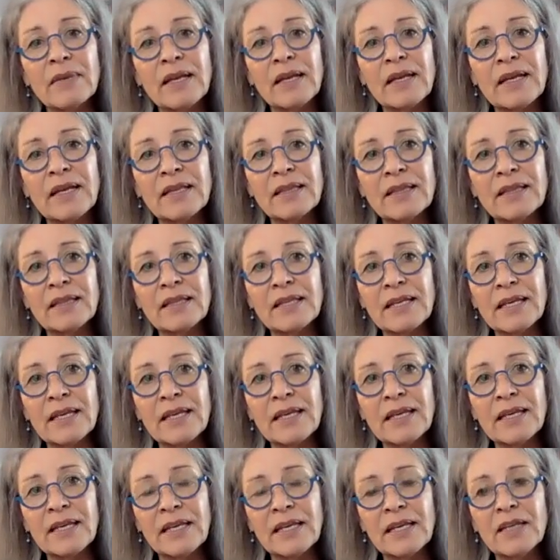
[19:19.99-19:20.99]
in the
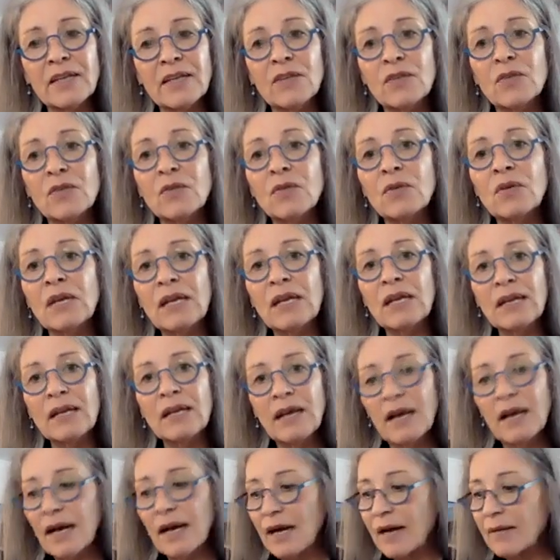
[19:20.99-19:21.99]
EU
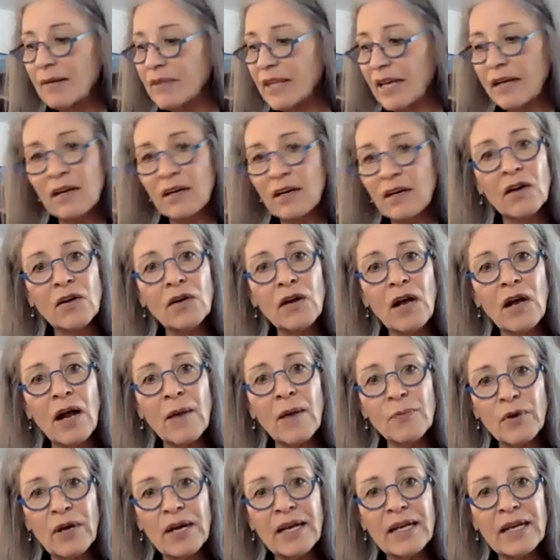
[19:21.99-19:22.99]
that are
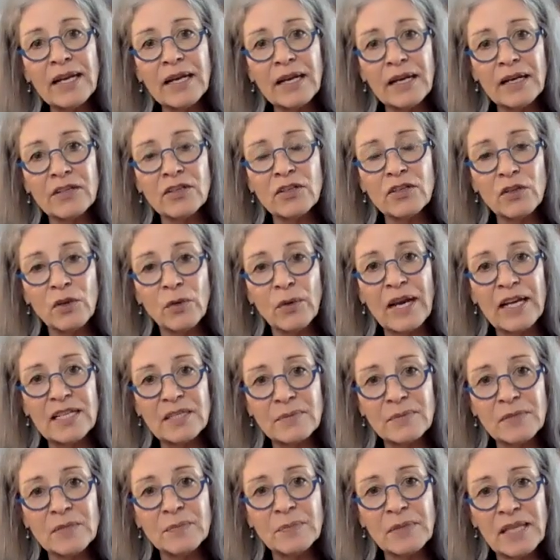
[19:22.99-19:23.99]
operating under
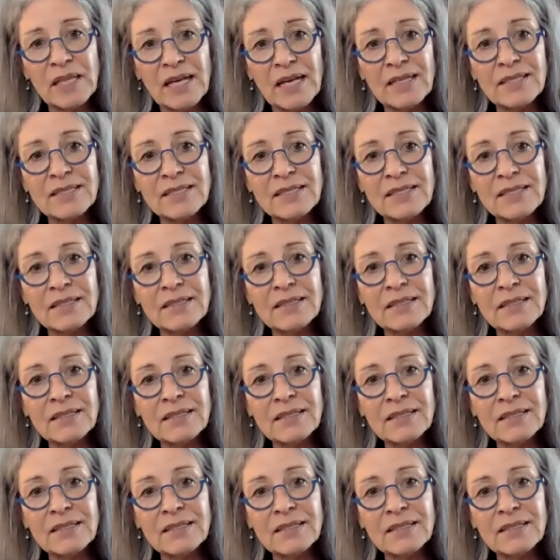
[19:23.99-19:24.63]
Erasmus Plus?